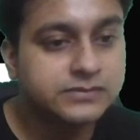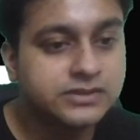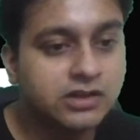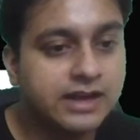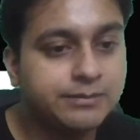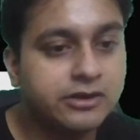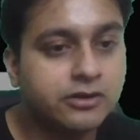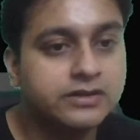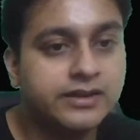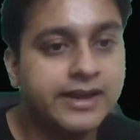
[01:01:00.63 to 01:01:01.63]
So let me
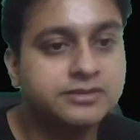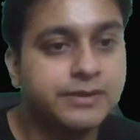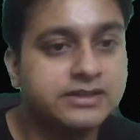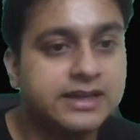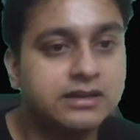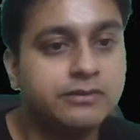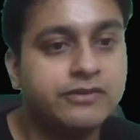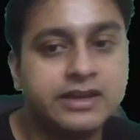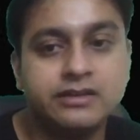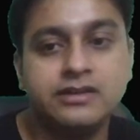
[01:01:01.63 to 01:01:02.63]
draw in the next page. That will be
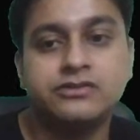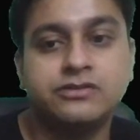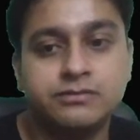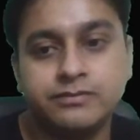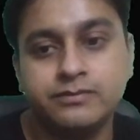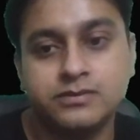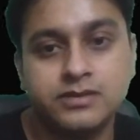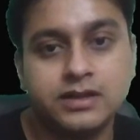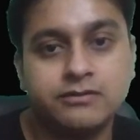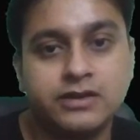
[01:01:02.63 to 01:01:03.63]
very
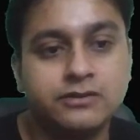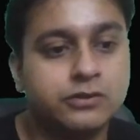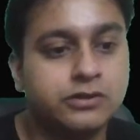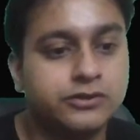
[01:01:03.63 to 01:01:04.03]
wonderful.